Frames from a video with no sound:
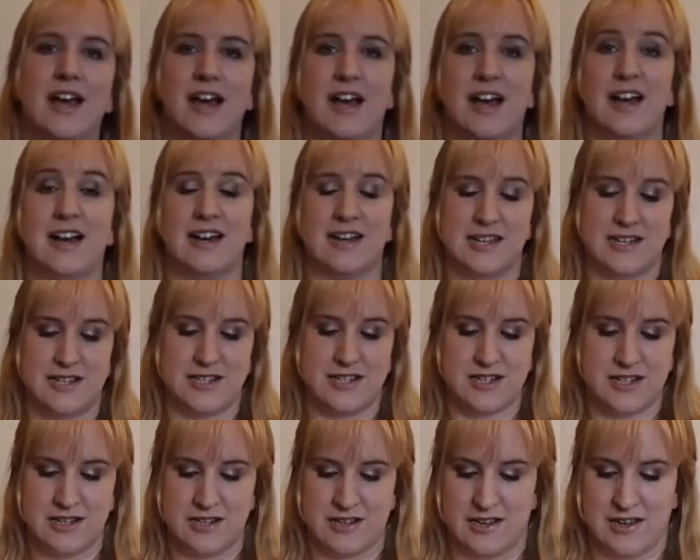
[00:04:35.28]
And
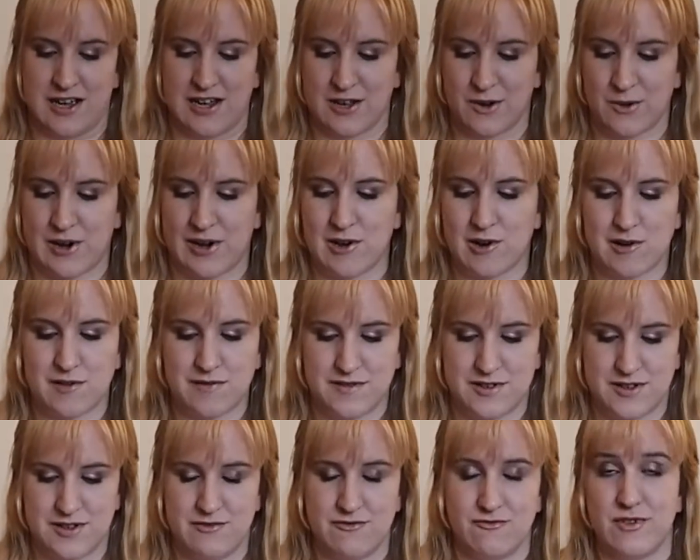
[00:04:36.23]
I quite
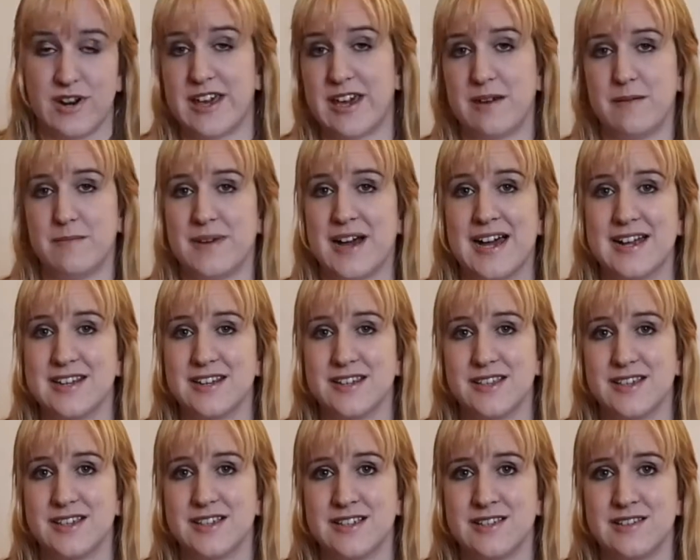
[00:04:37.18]
often related back to
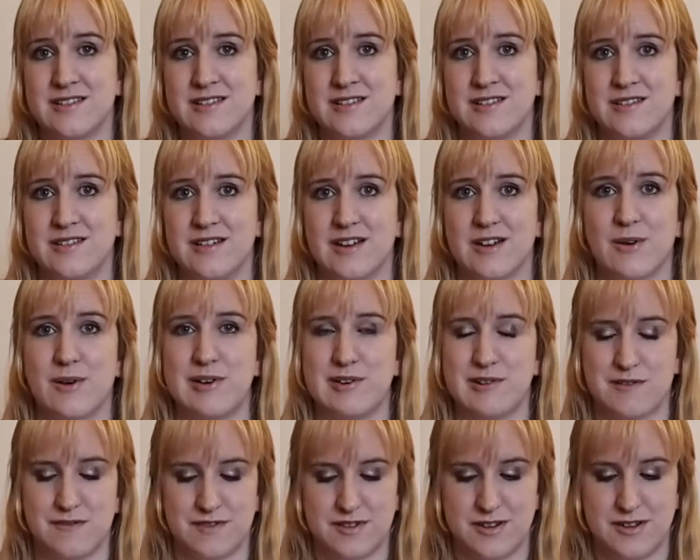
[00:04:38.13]
this. I quite
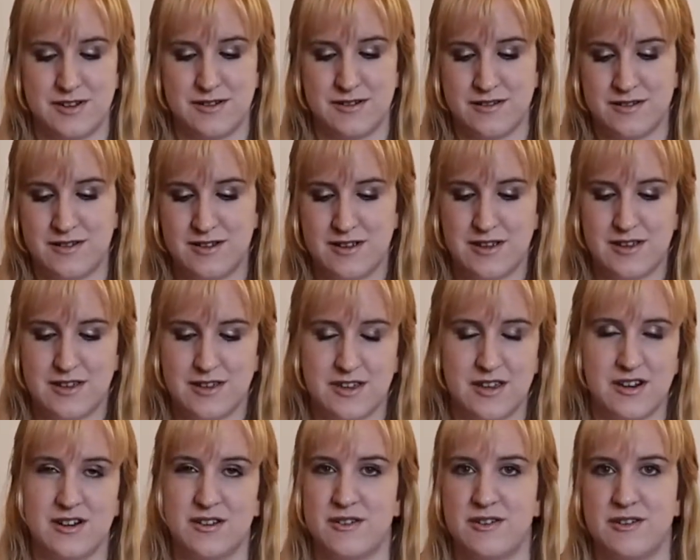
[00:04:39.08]
often,
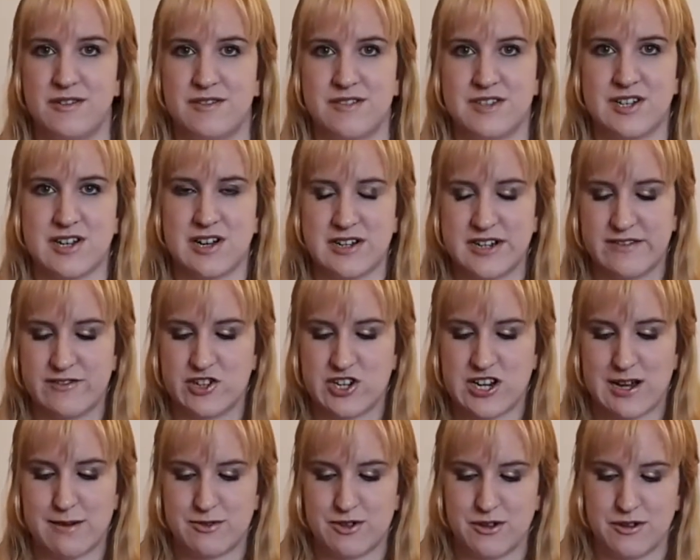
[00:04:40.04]
you know, you'd start another
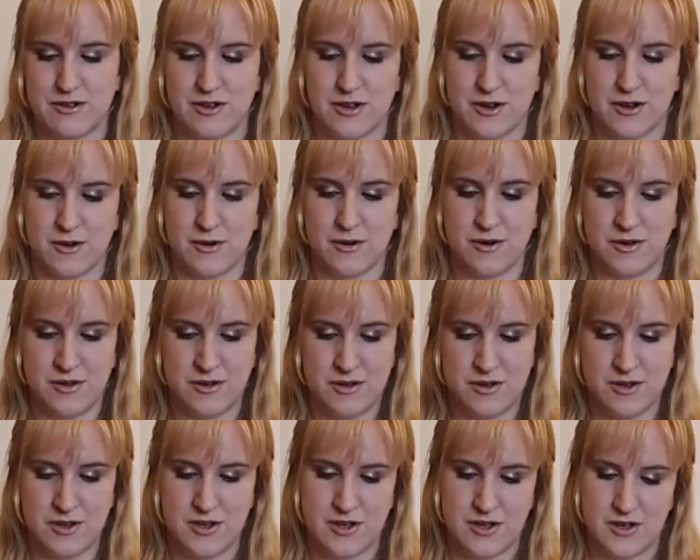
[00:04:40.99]
chapter and go,
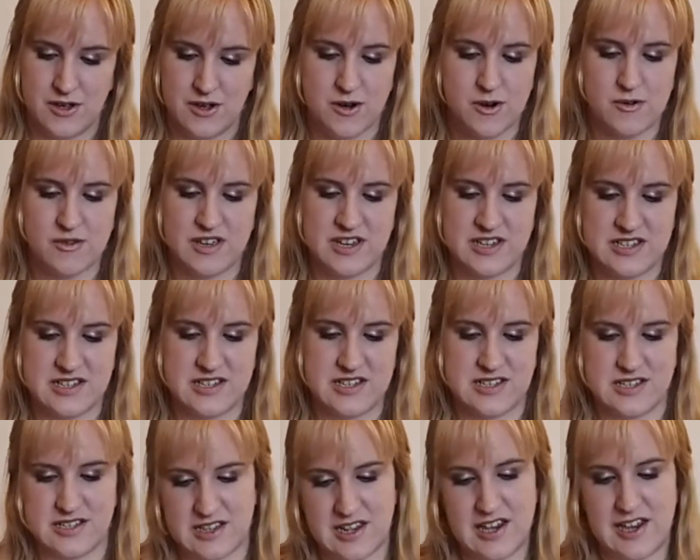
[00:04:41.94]
oh, this
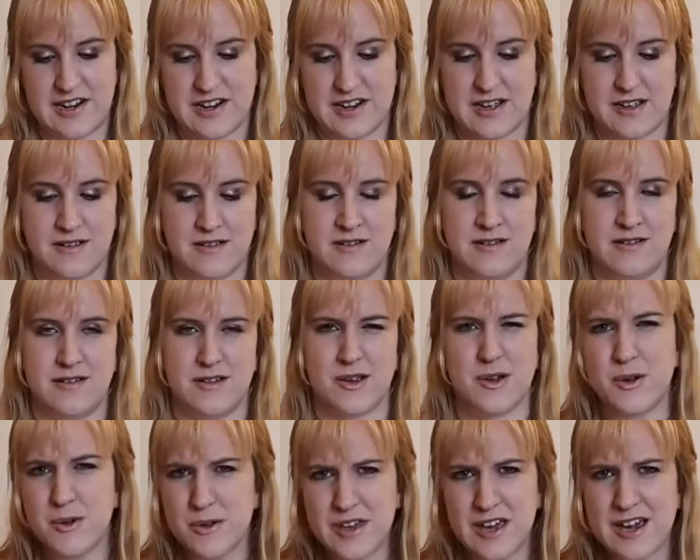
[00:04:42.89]
is Lena. Now,
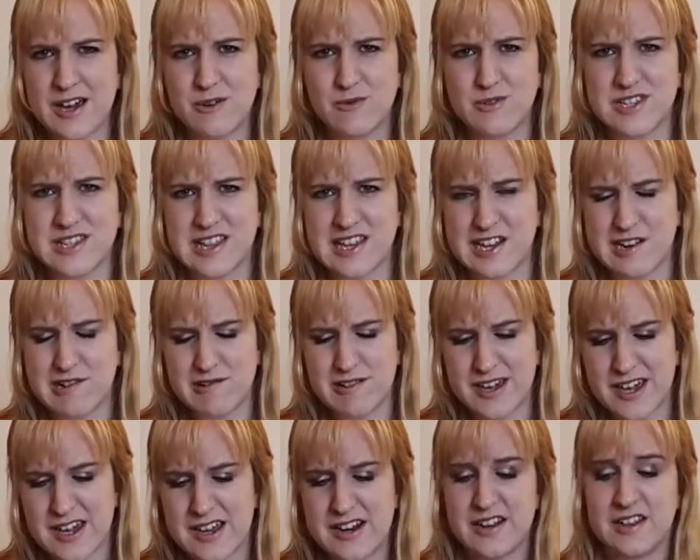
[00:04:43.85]
who the hell was Lena
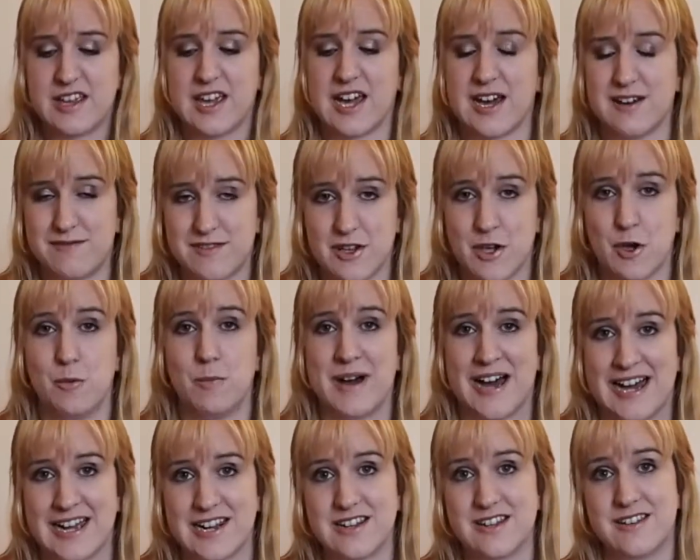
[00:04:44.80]
again? And you have to go
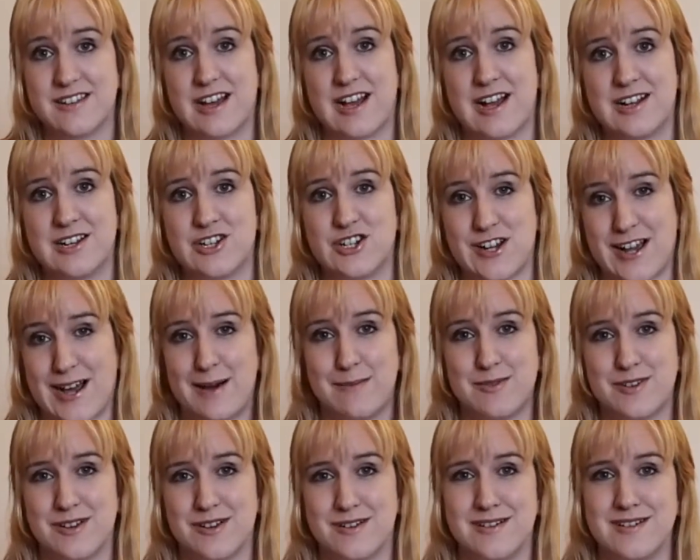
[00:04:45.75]
back to that
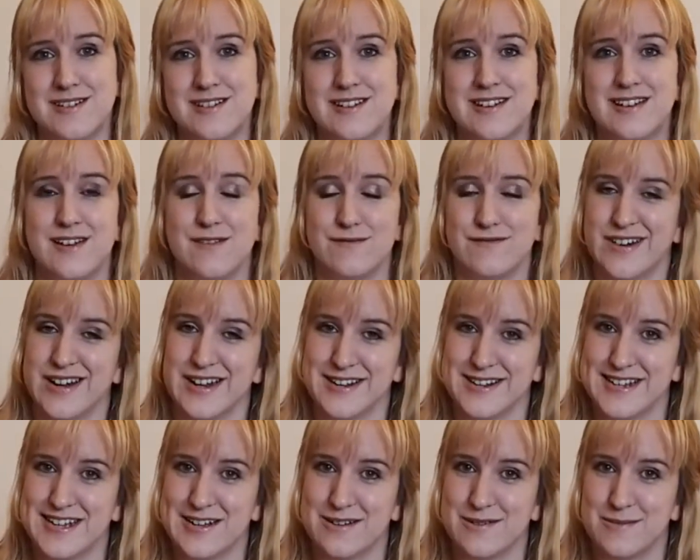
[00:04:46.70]
chapter and find
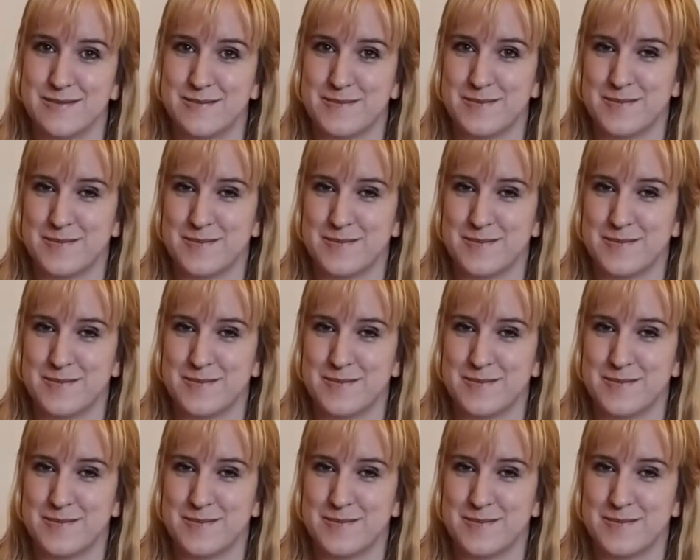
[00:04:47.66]
out.